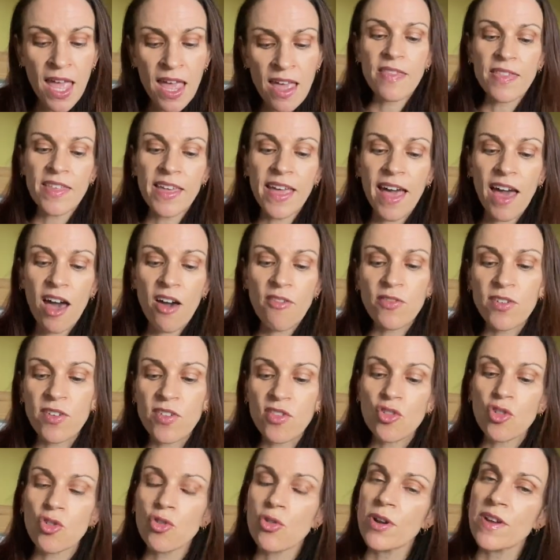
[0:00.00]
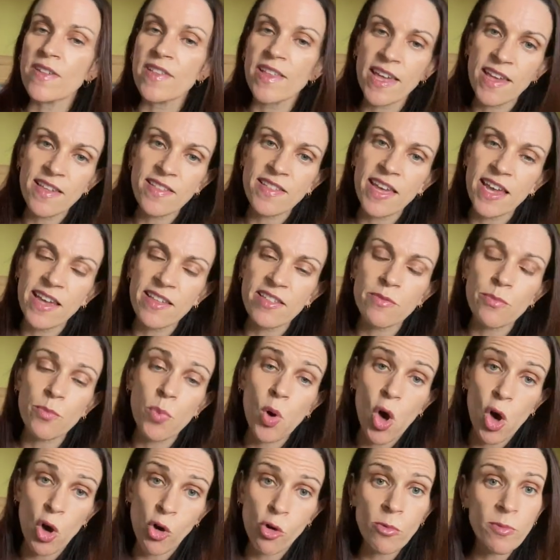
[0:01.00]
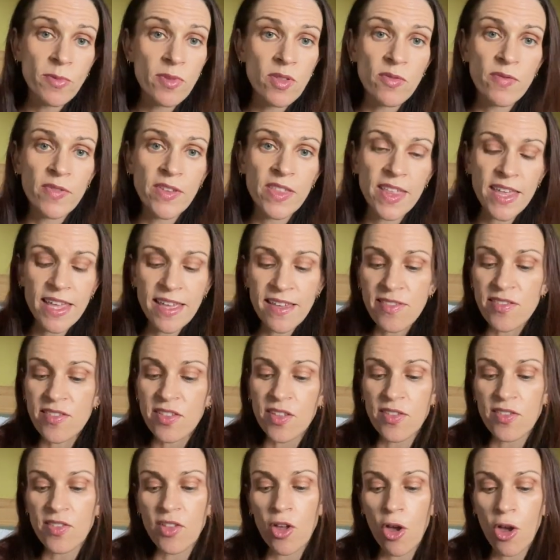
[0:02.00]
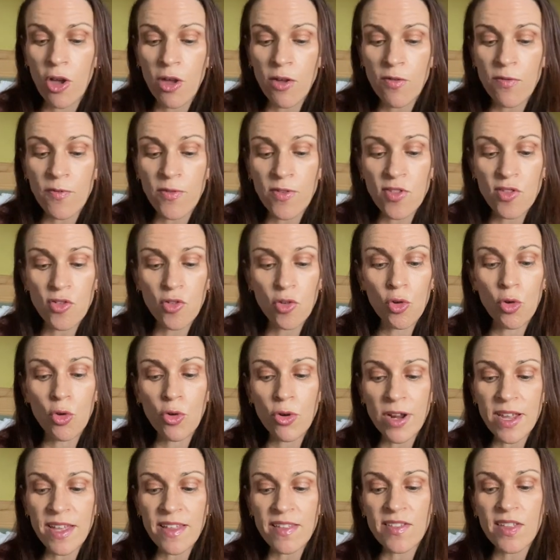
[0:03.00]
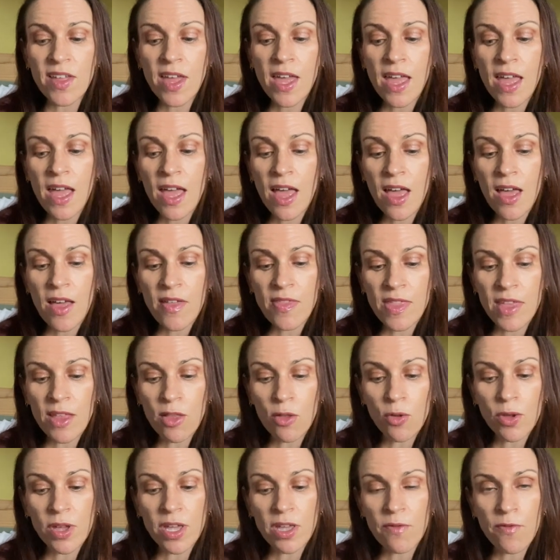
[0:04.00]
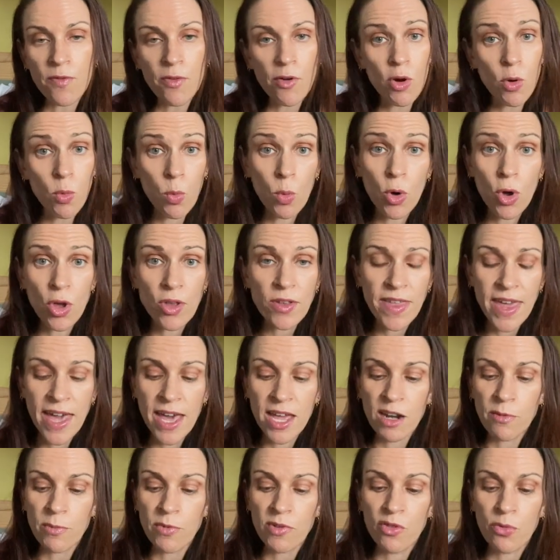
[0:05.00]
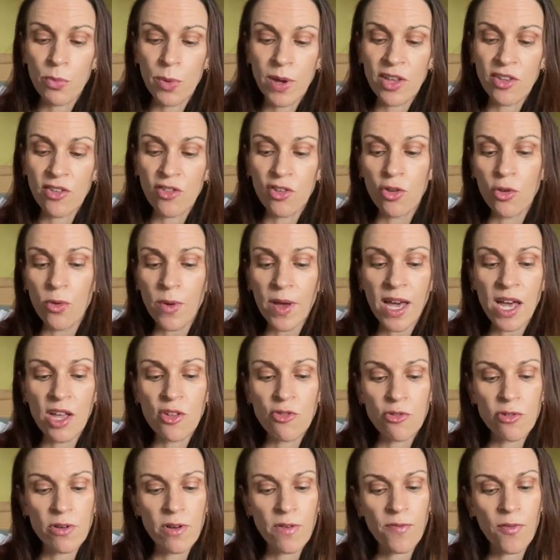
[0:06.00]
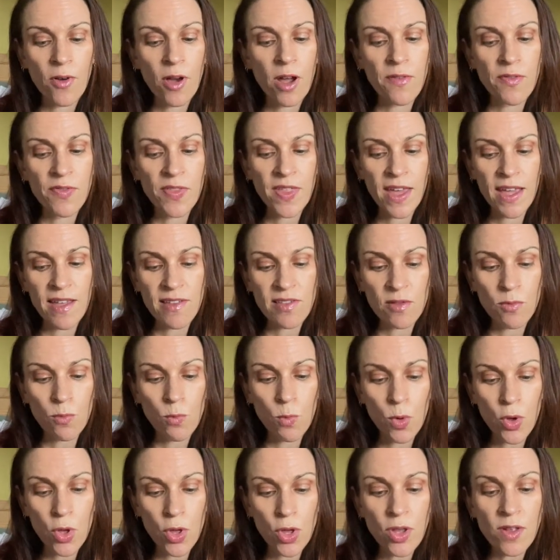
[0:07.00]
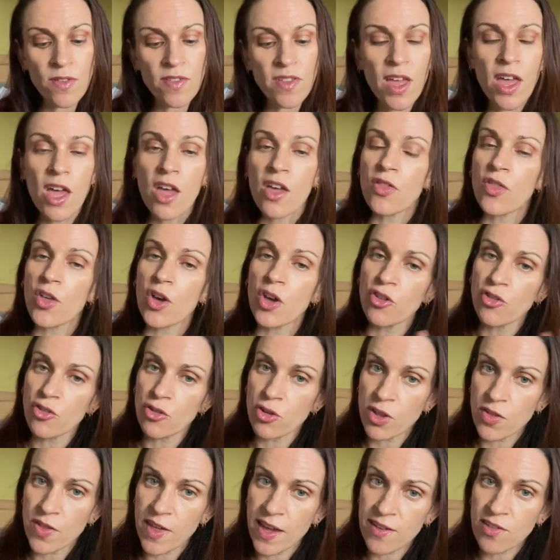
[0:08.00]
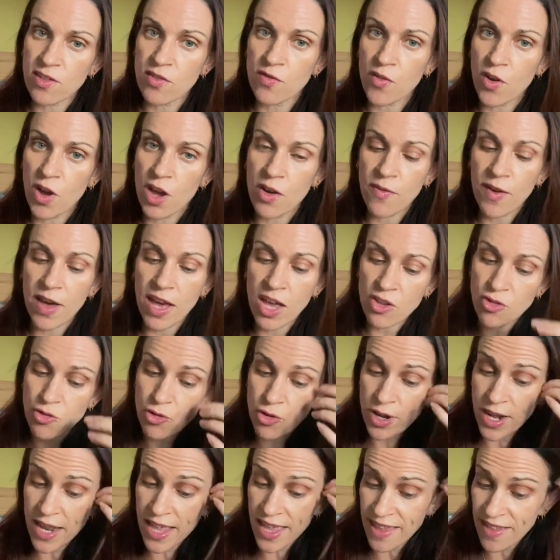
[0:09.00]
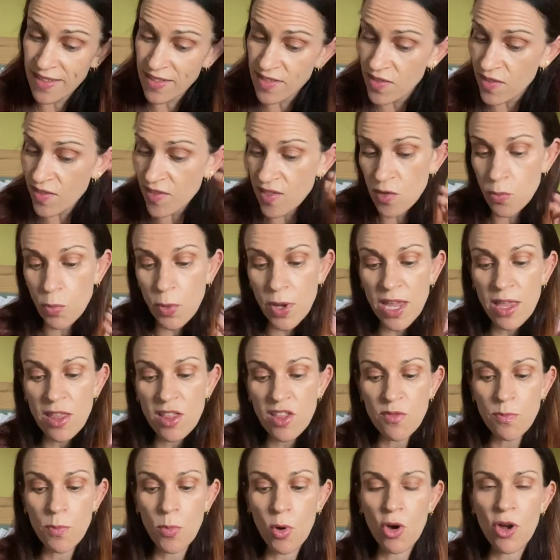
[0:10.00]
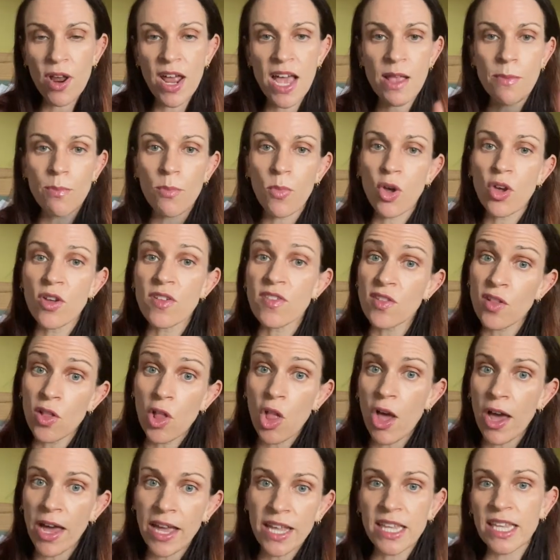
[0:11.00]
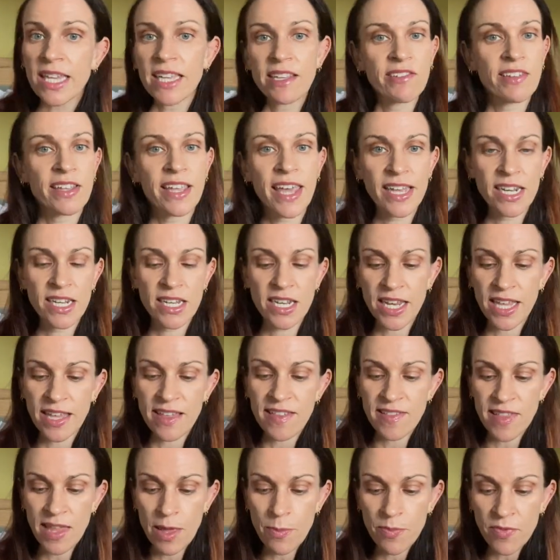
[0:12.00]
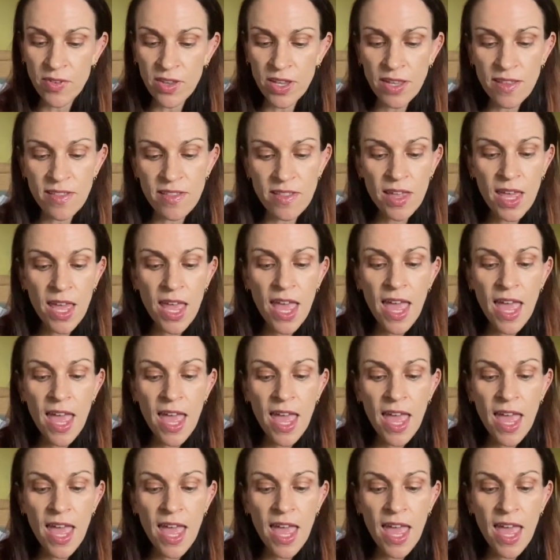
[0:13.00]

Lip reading: They're after stories, essays, and poems for this. So for stories, they're looking for a word count of between 200 to 5,000 words, though 2,500 is the sweet spot and most likely to get an acceptance.